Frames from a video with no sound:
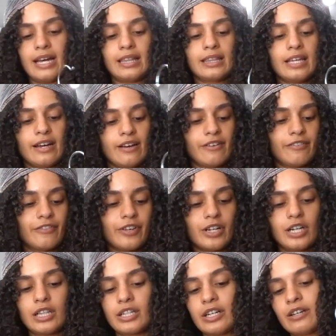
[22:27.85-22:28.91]
I love the
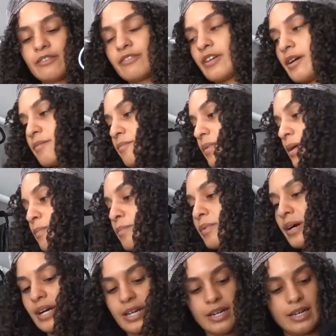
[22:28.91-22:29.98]
color of them, but